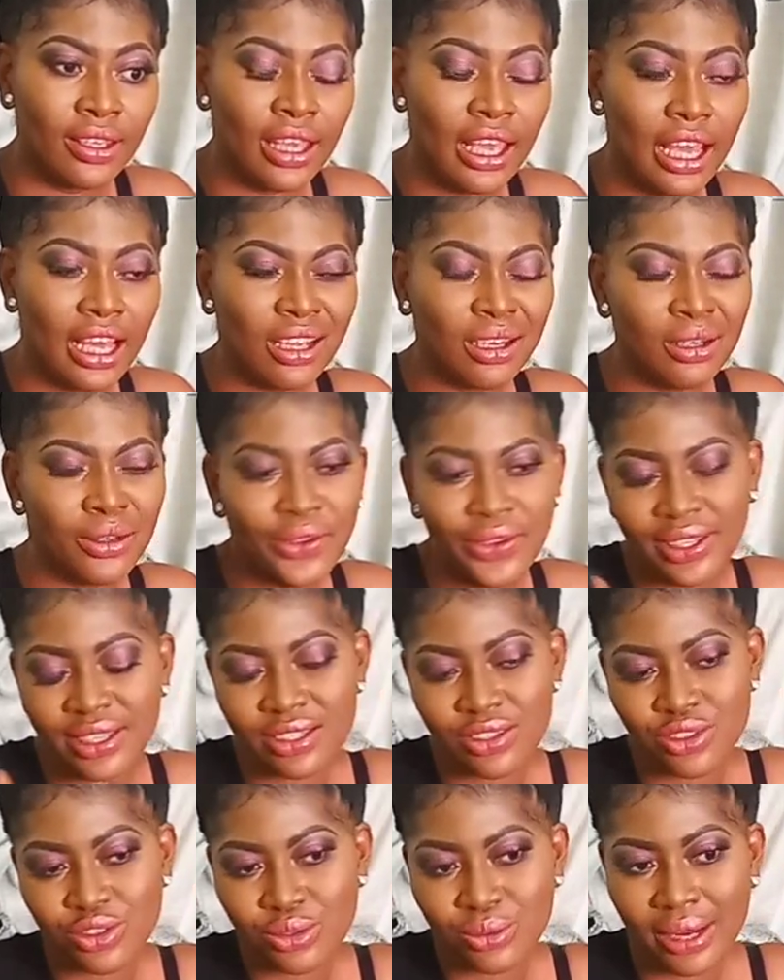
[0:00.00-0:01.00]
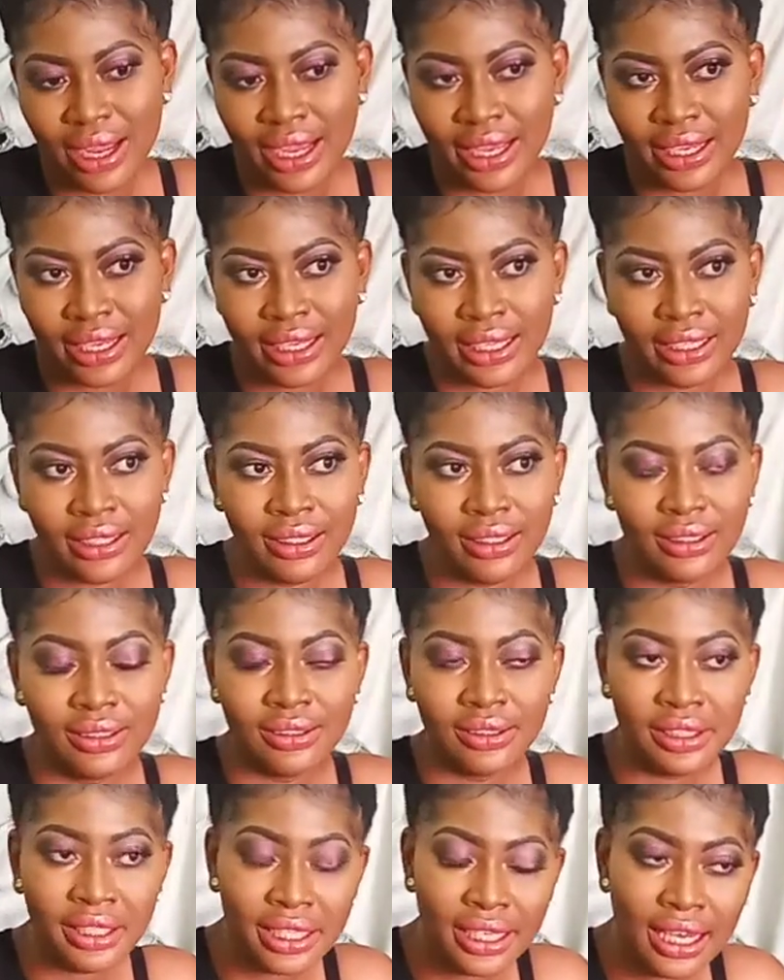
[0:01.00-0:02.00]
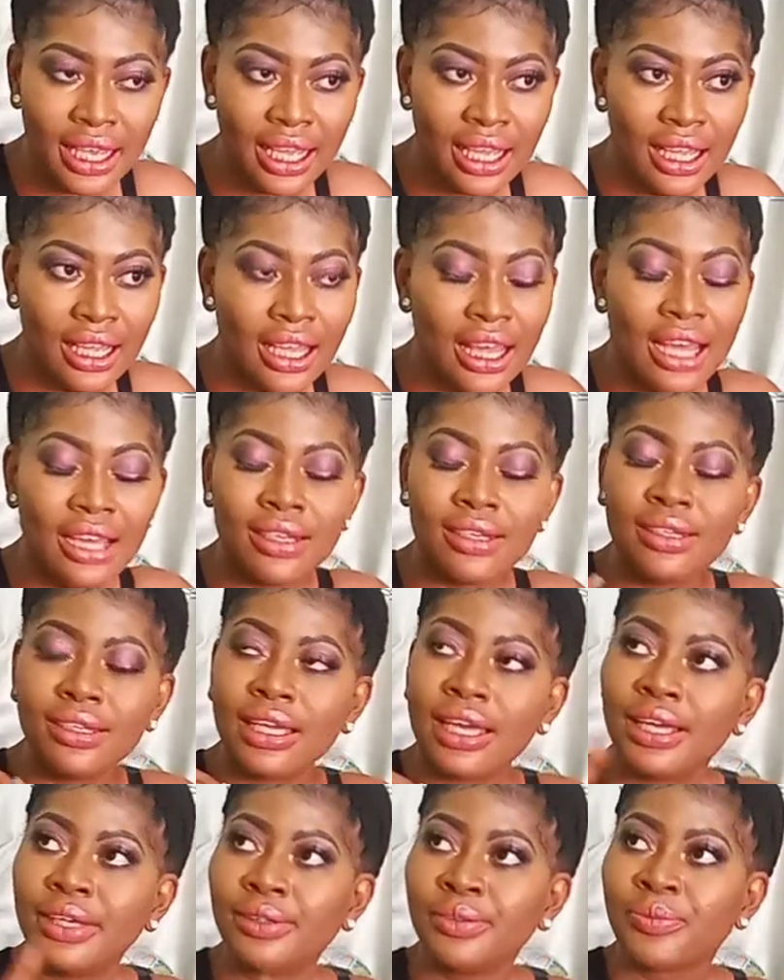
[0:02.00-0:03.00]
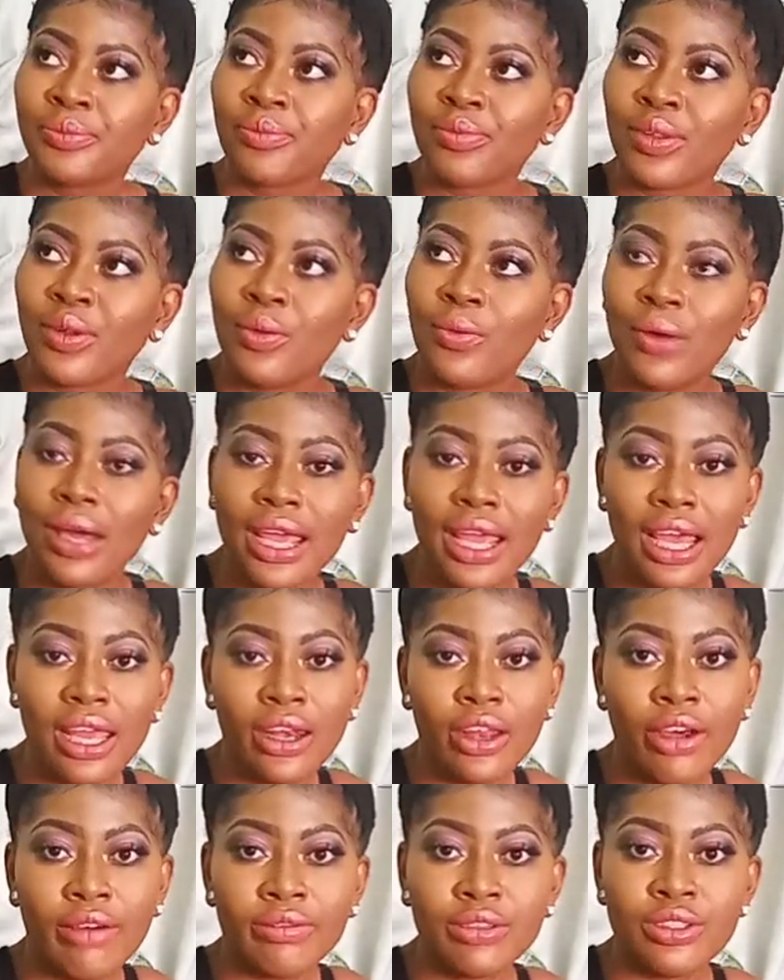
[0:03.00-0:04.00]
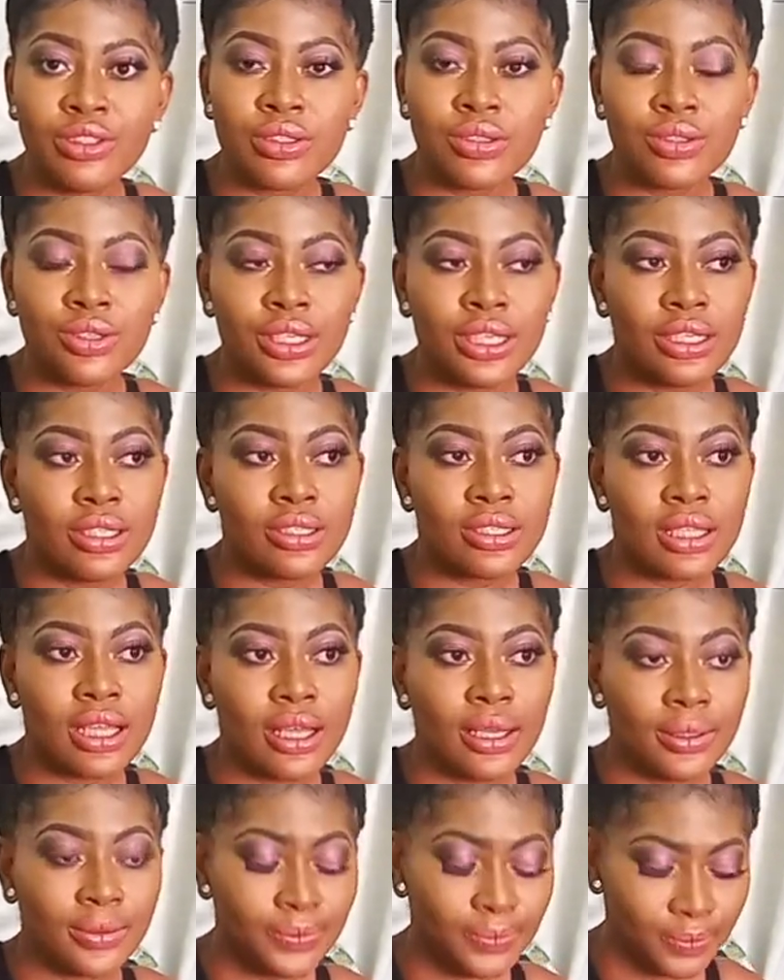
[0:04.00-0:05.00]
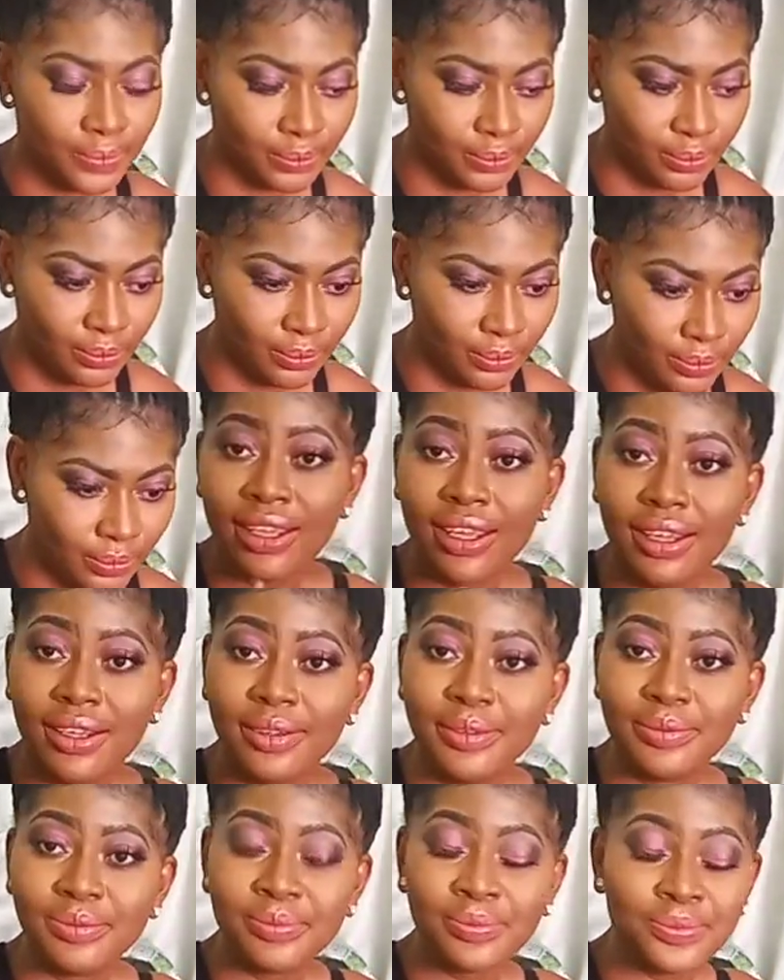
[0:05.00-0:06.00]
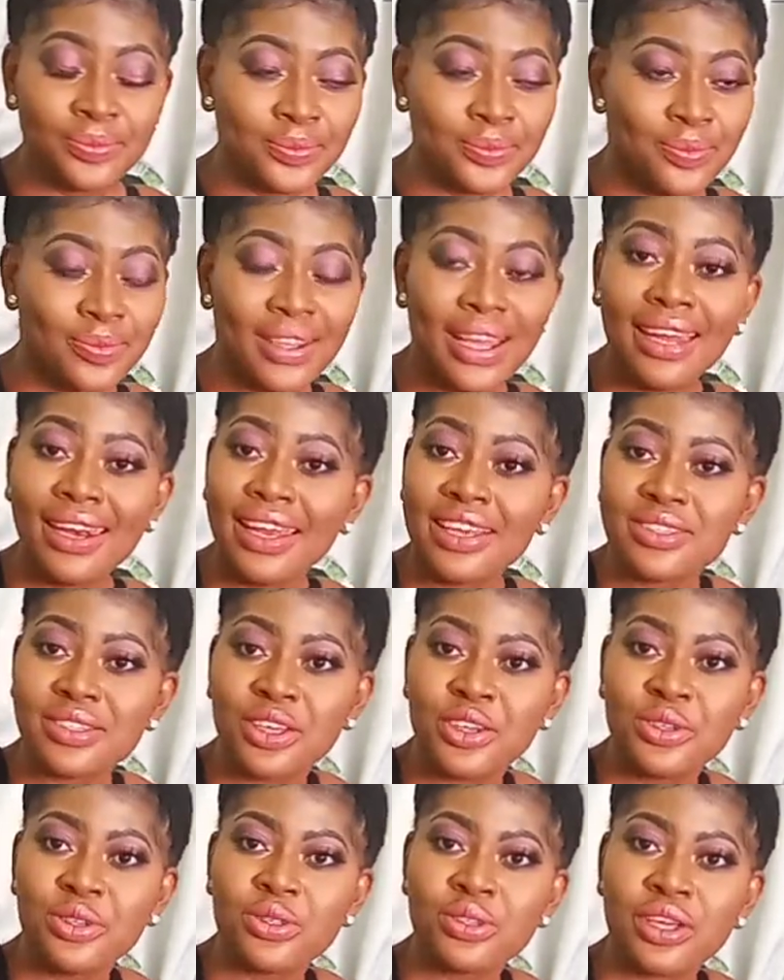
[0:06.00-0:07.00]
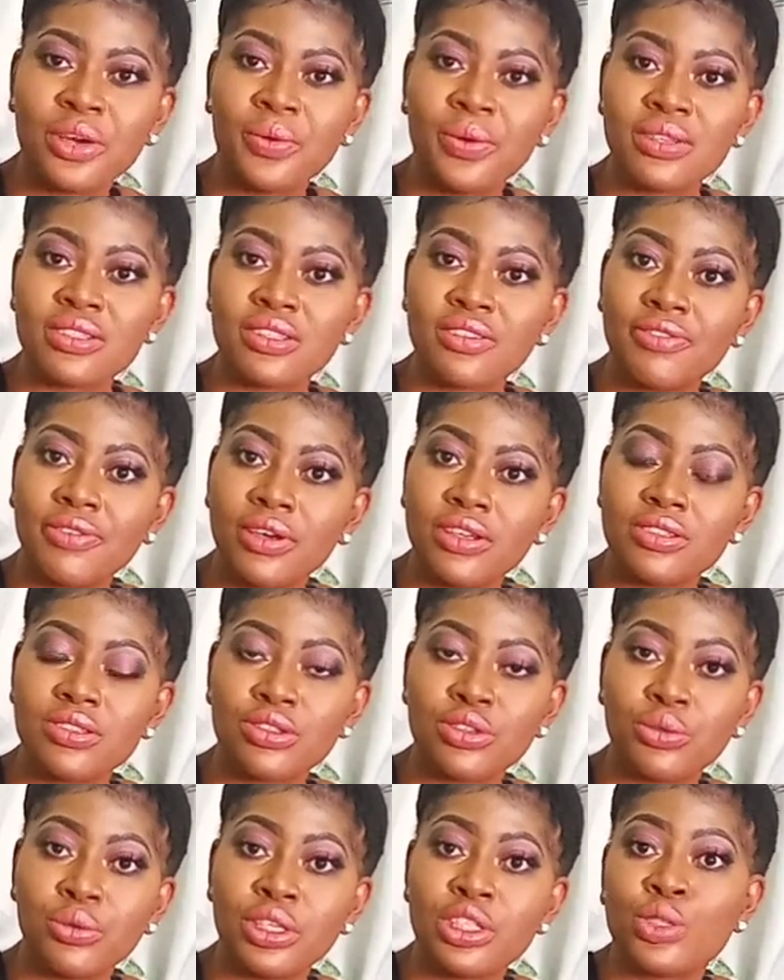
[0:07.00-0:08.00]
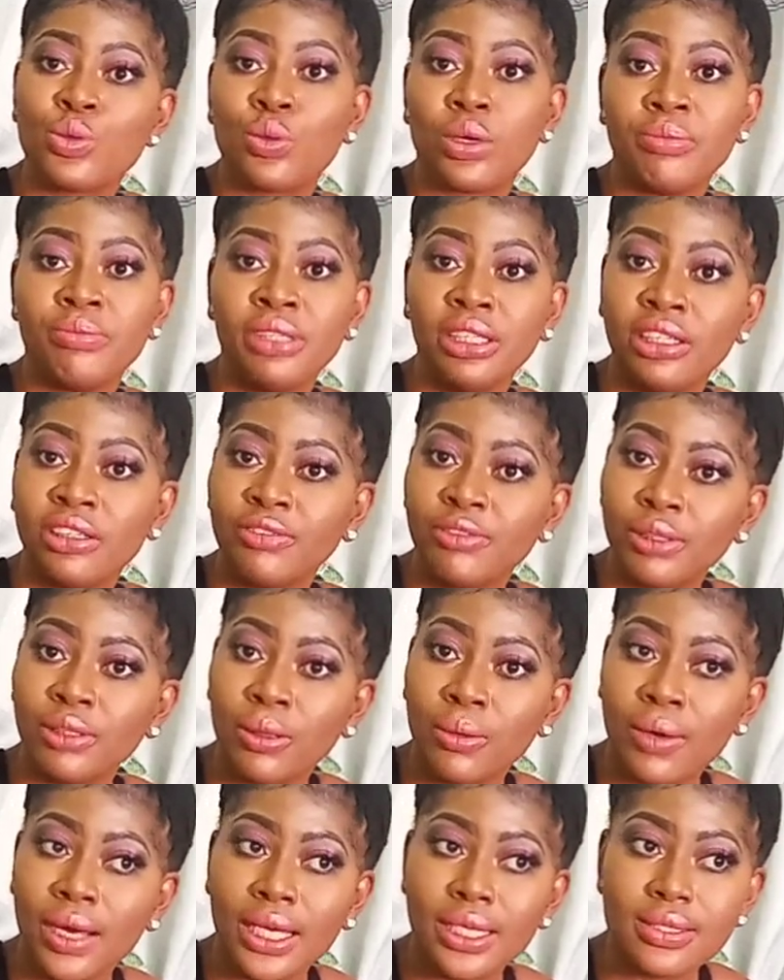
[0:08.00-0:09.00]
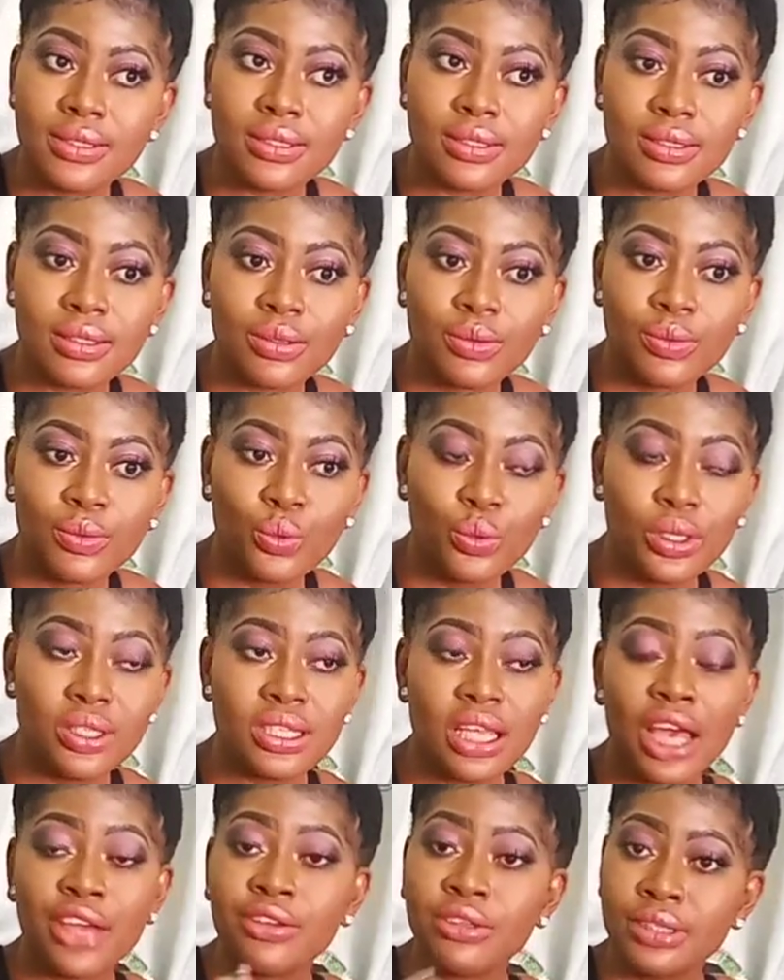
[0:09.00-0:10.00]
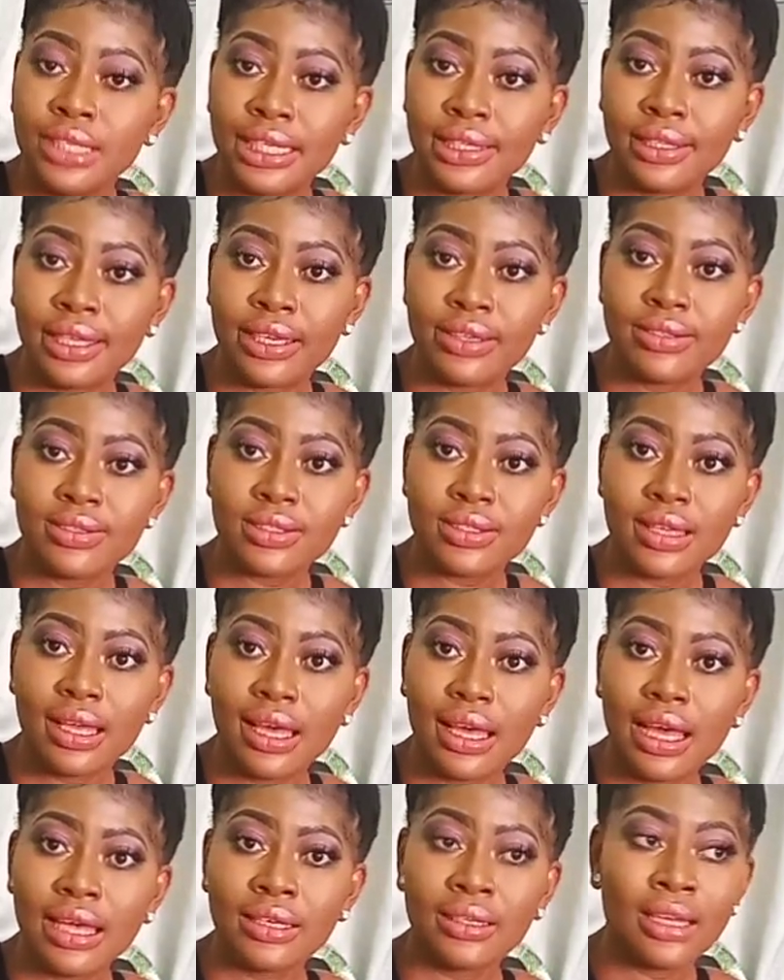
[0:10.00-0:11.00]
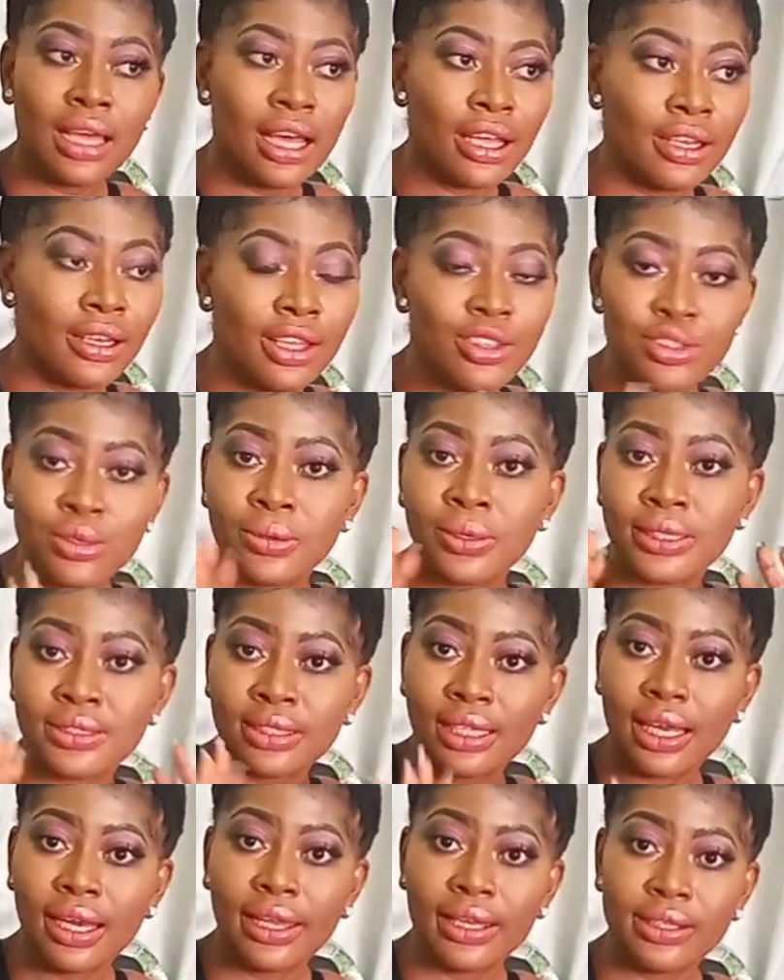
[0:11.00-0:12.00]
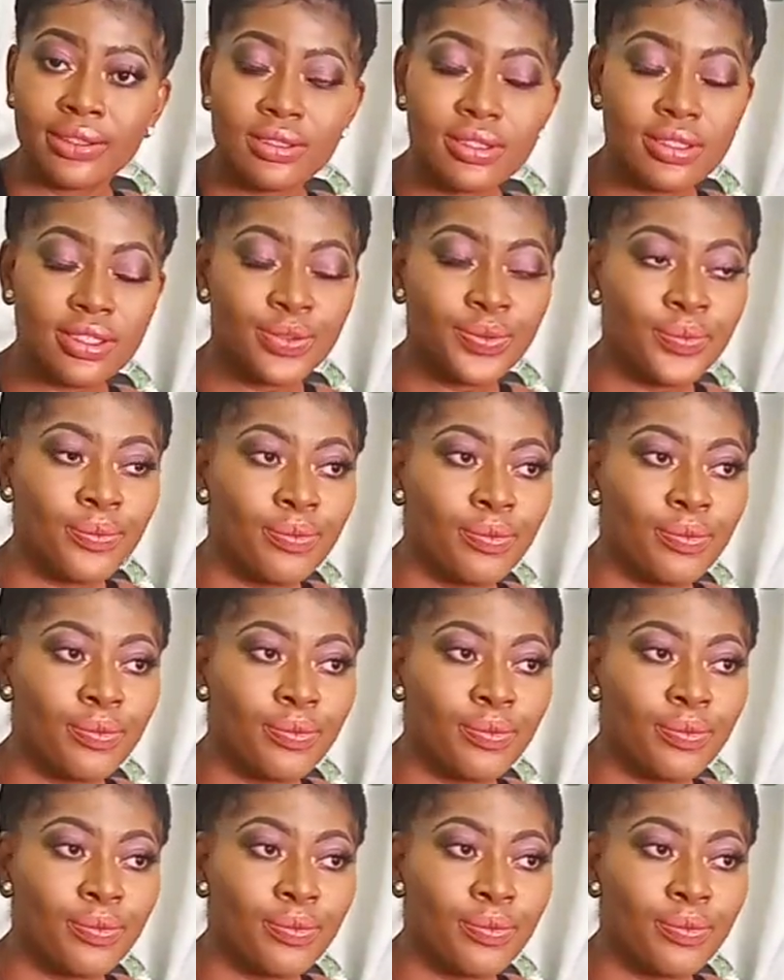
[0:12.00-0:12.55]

Yeah, Khloe is trying, Nina, and uh, why I love the two is uh, um, Alex Unusual was the first to reach 1 million followers with her uniqueness and her natural talents.